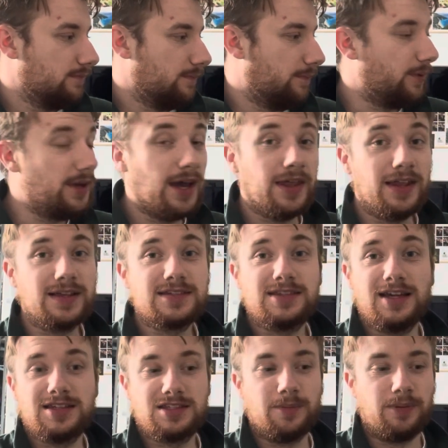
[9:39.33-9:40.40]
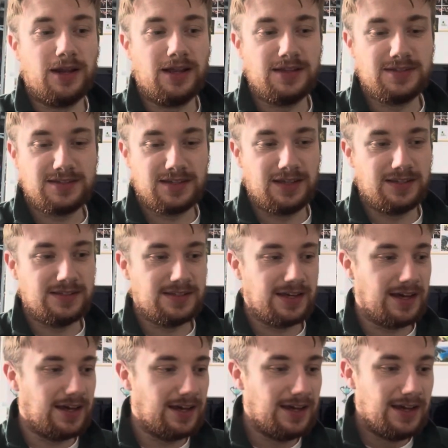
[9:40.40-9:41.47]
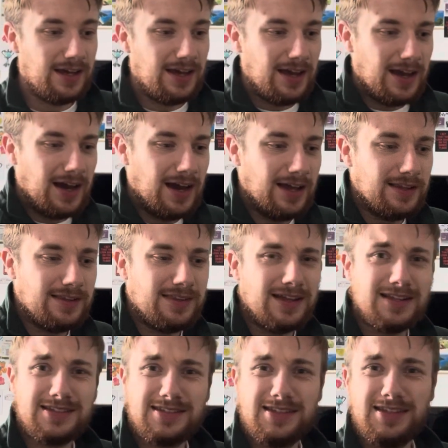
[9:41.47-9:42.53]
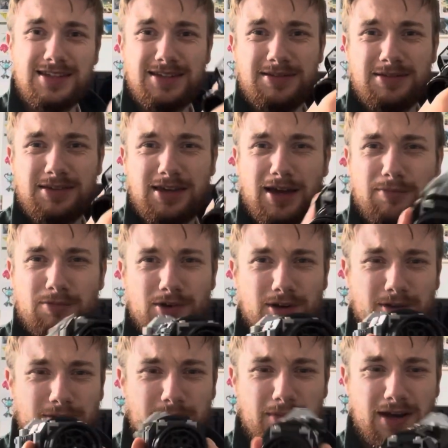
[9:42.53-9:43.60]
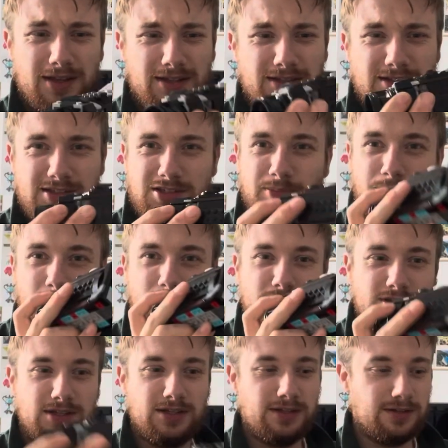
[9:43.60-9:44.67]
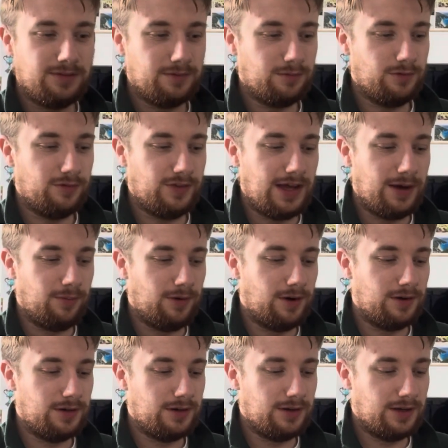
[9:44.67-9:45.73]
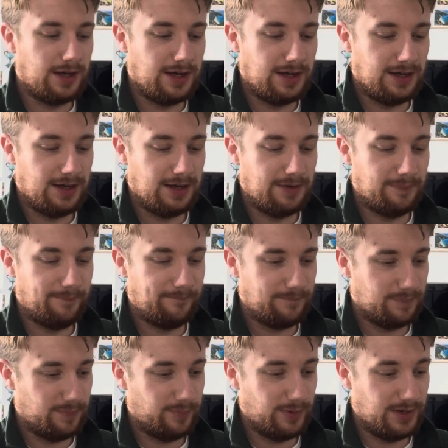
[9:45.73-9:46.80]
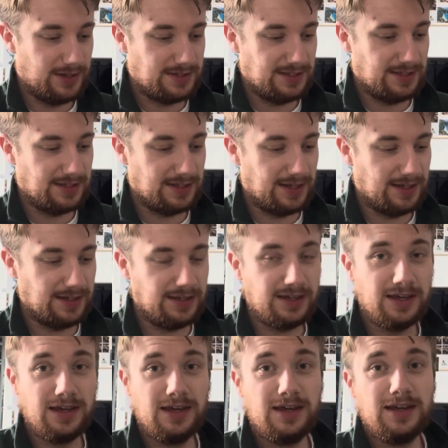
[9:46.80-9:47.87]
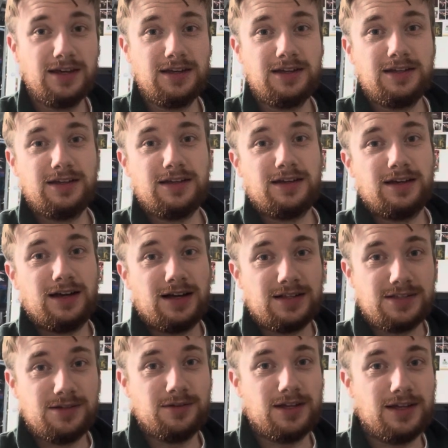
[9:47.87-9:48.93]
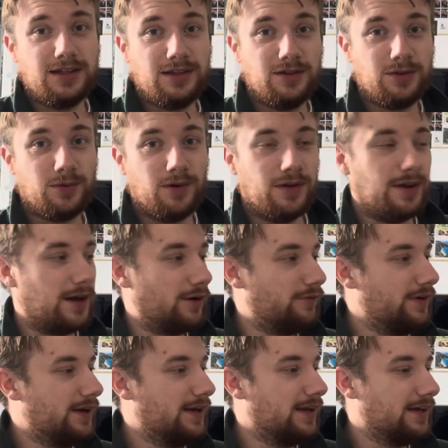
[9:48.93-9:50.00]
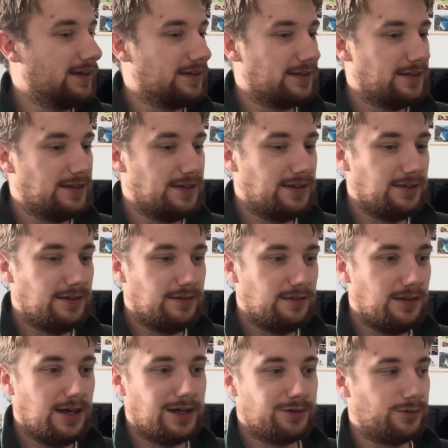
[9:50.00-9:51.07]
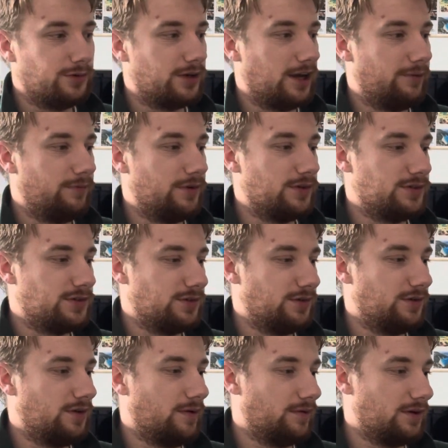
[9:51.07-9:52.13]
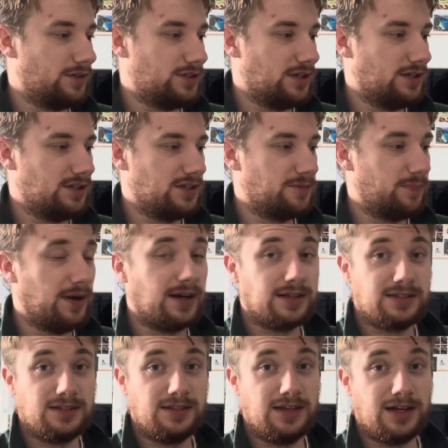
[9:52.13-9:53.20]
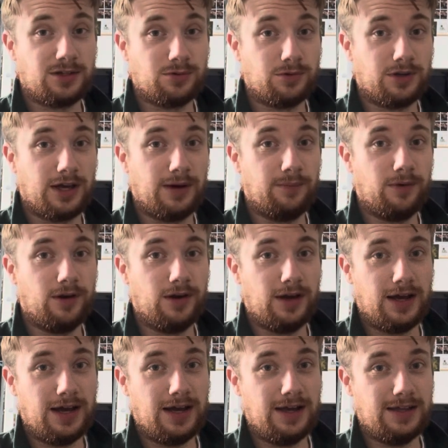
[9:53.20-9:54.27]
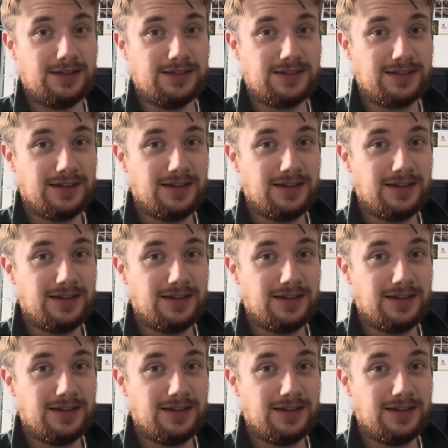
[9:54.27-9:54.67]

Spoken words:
But yeah, that's the plans, and that's the camera. Mildly disappointing with that one, but I do like the other one. I really like the actual camera, so I'm going to change this back to the actual camera, and